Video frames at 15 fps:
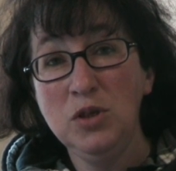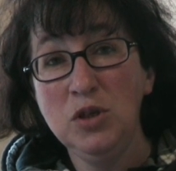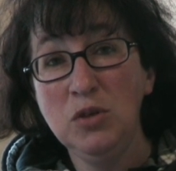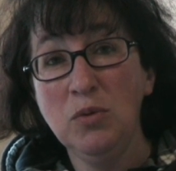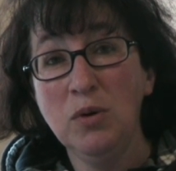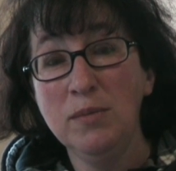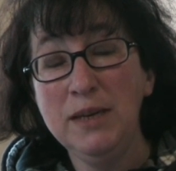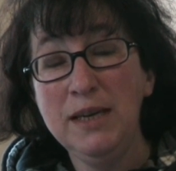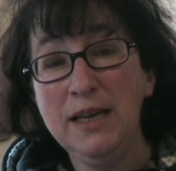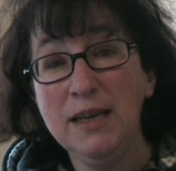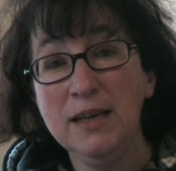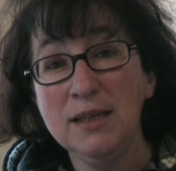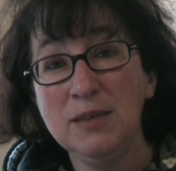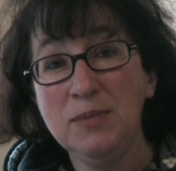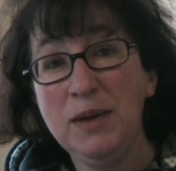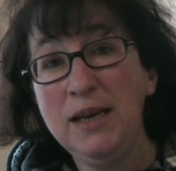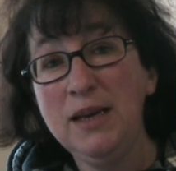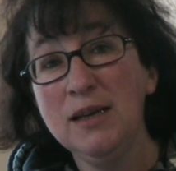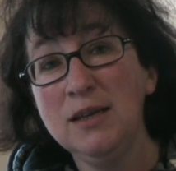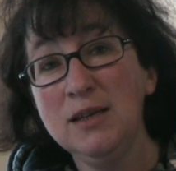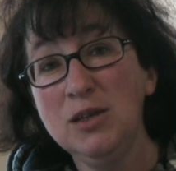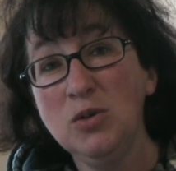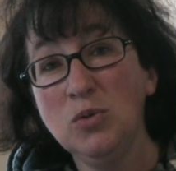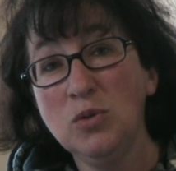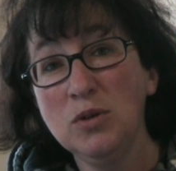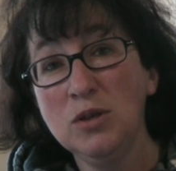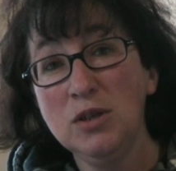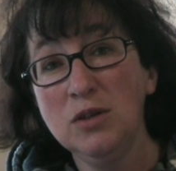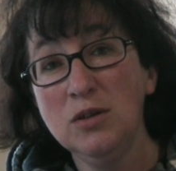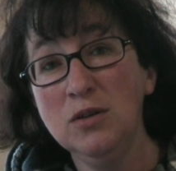do you want me to get a speaker to
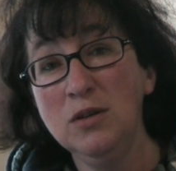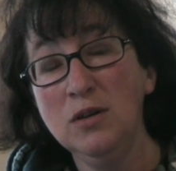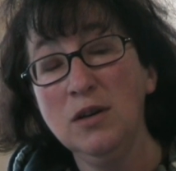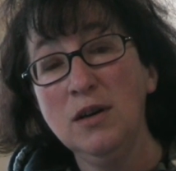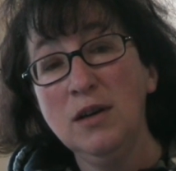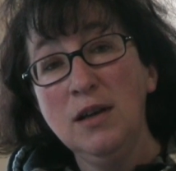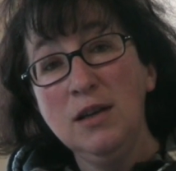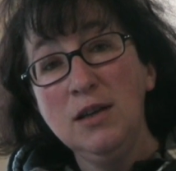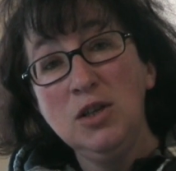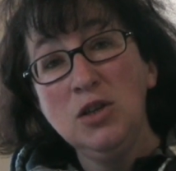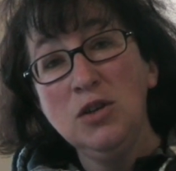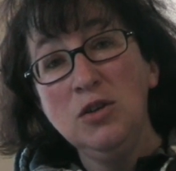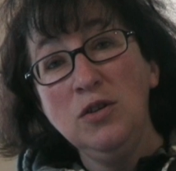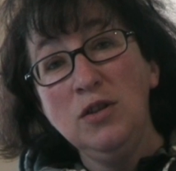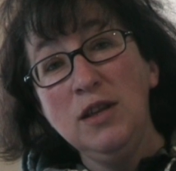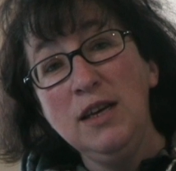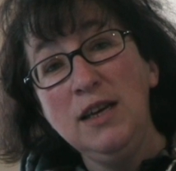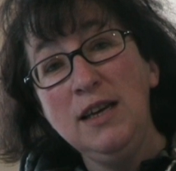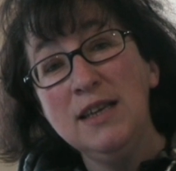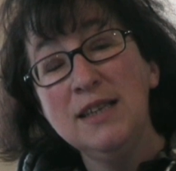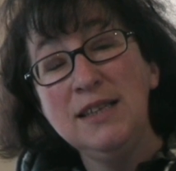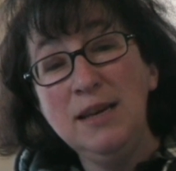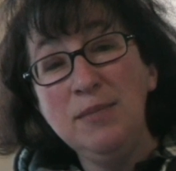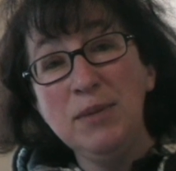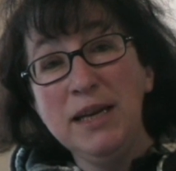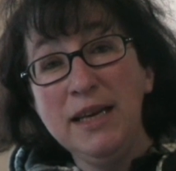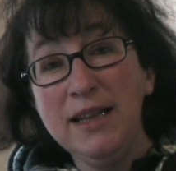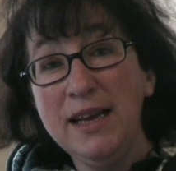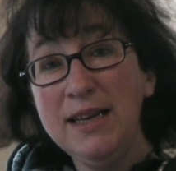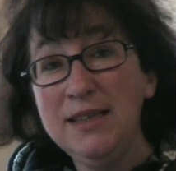talk to the
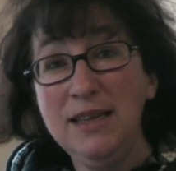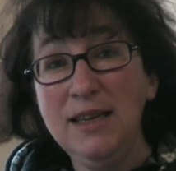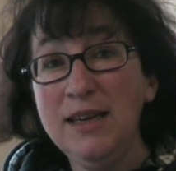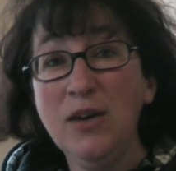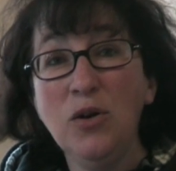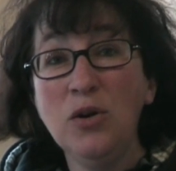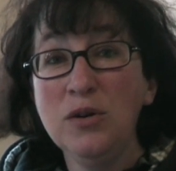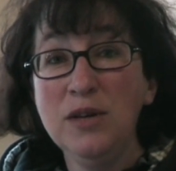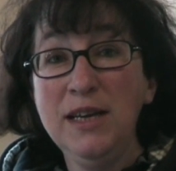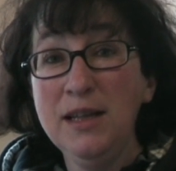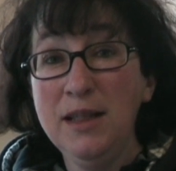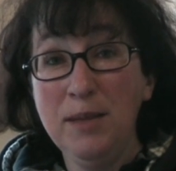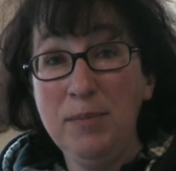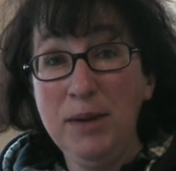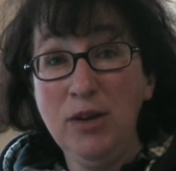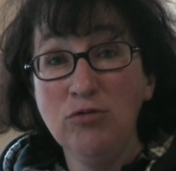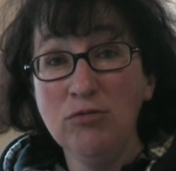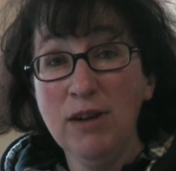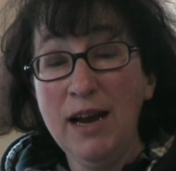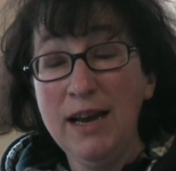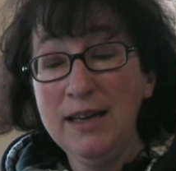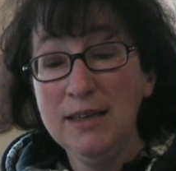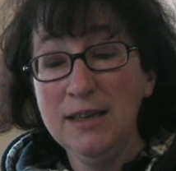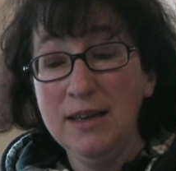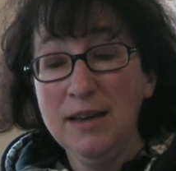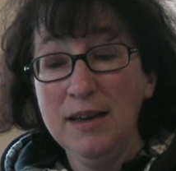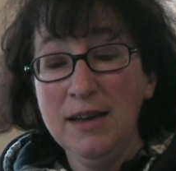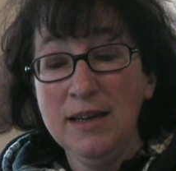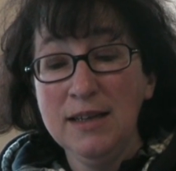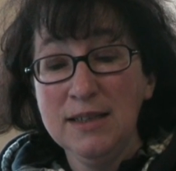assembly? And they said, oh yeah, that'd be great.
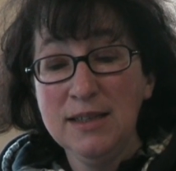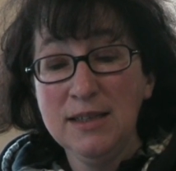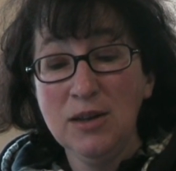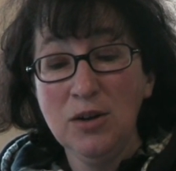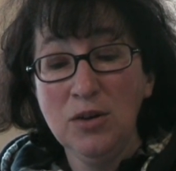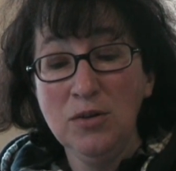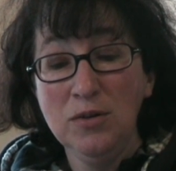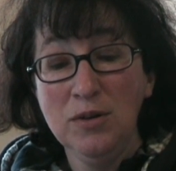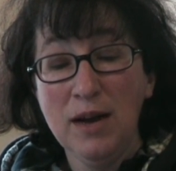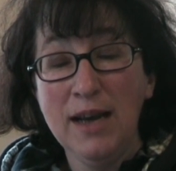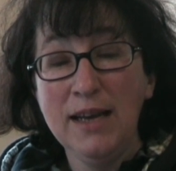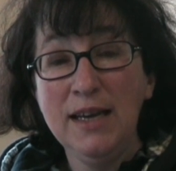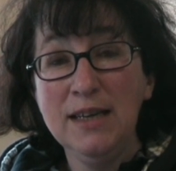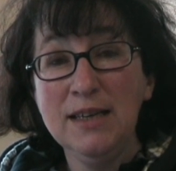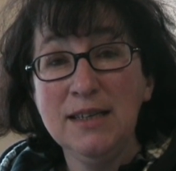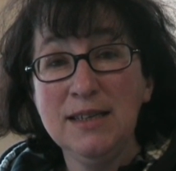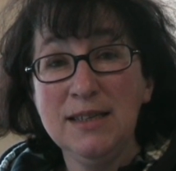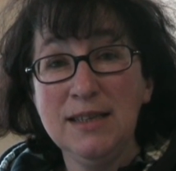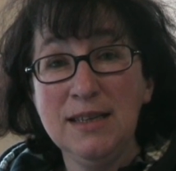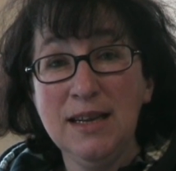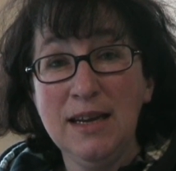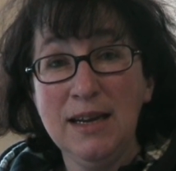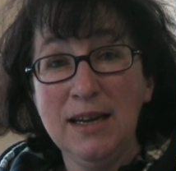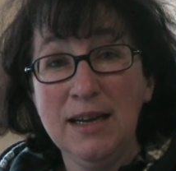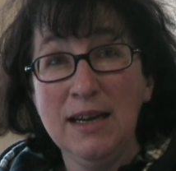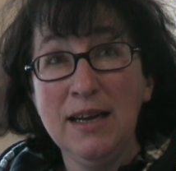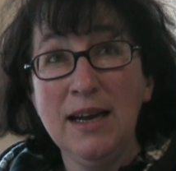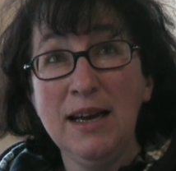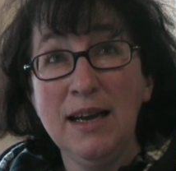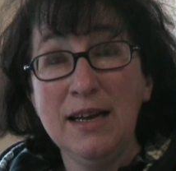So I get a
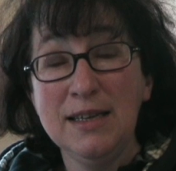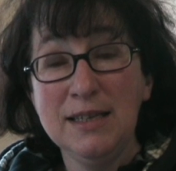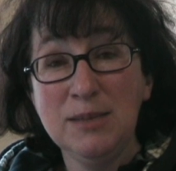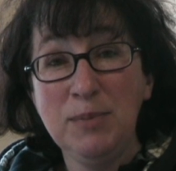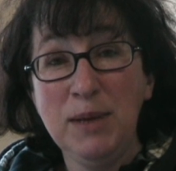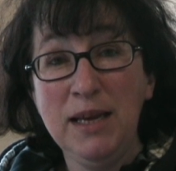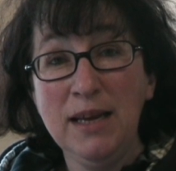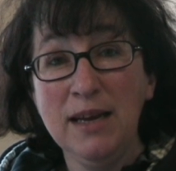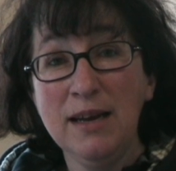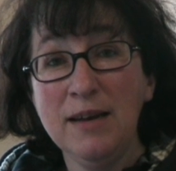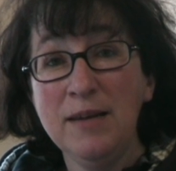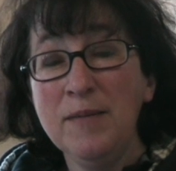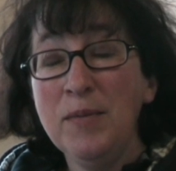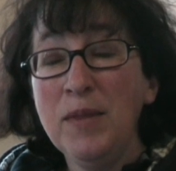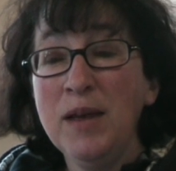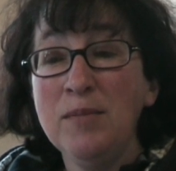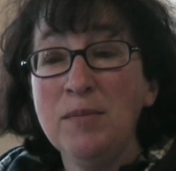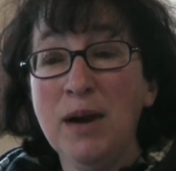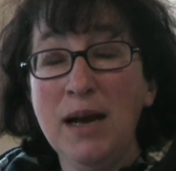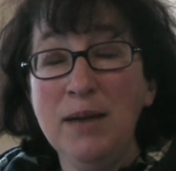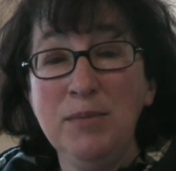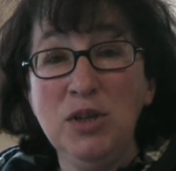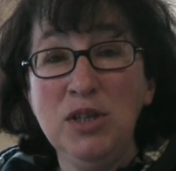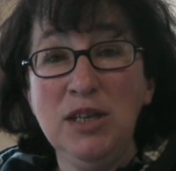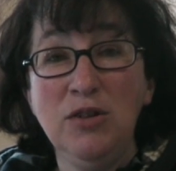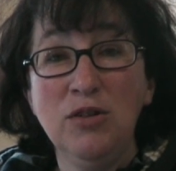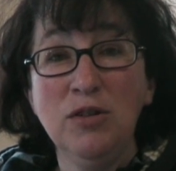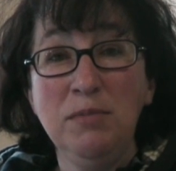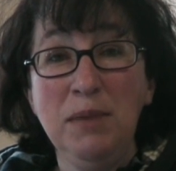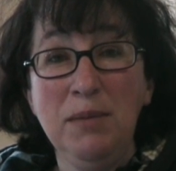speaker. My Mercy
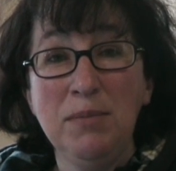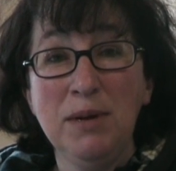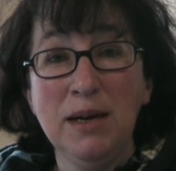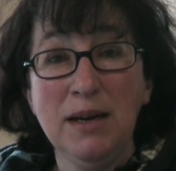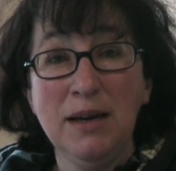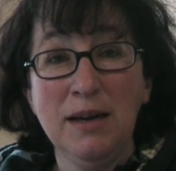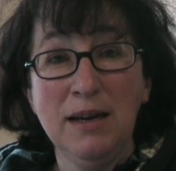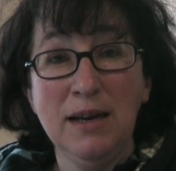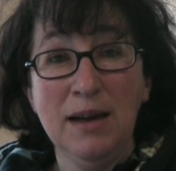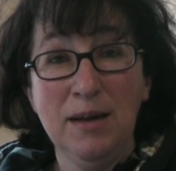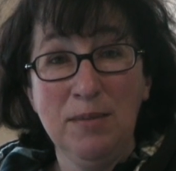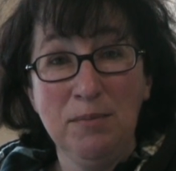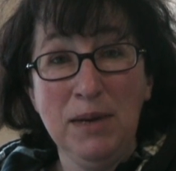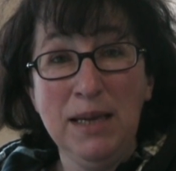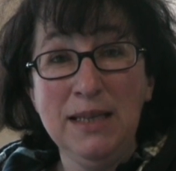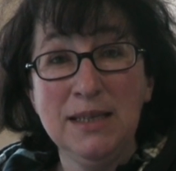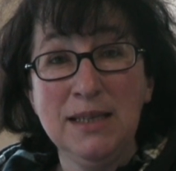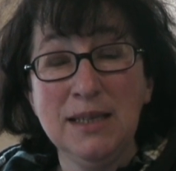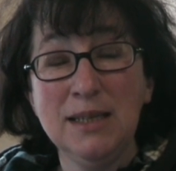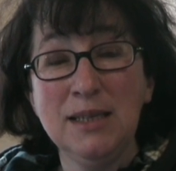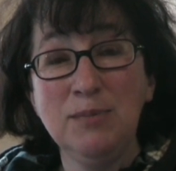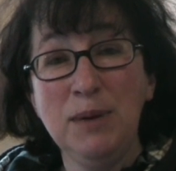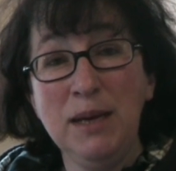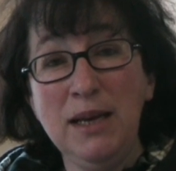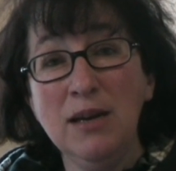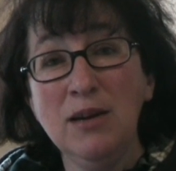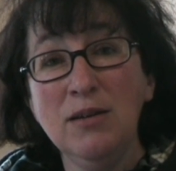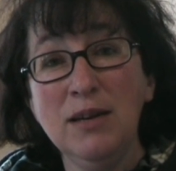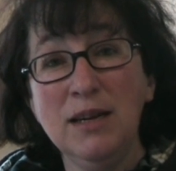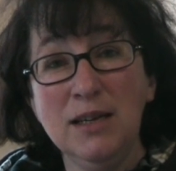Crew member meets the
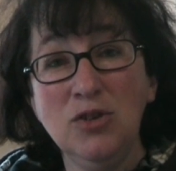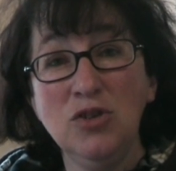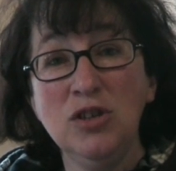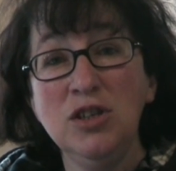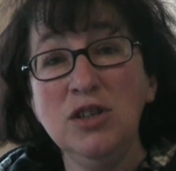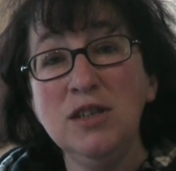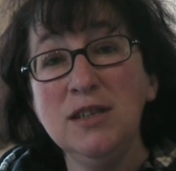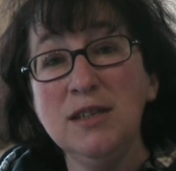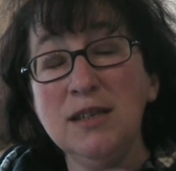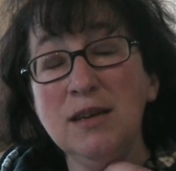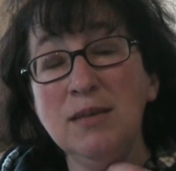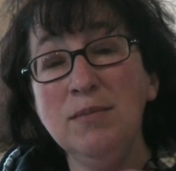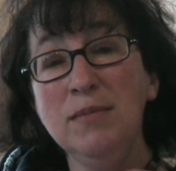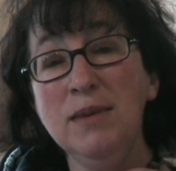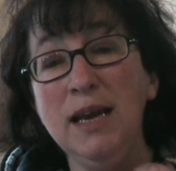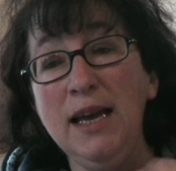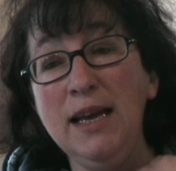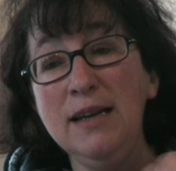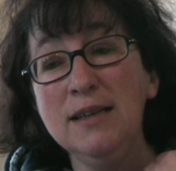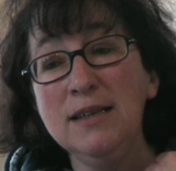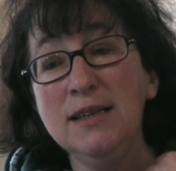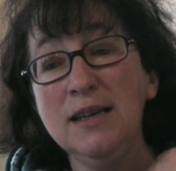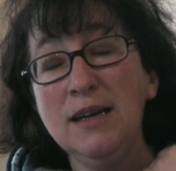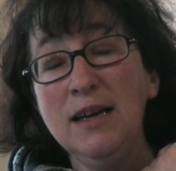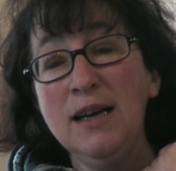speaker and introduces them, and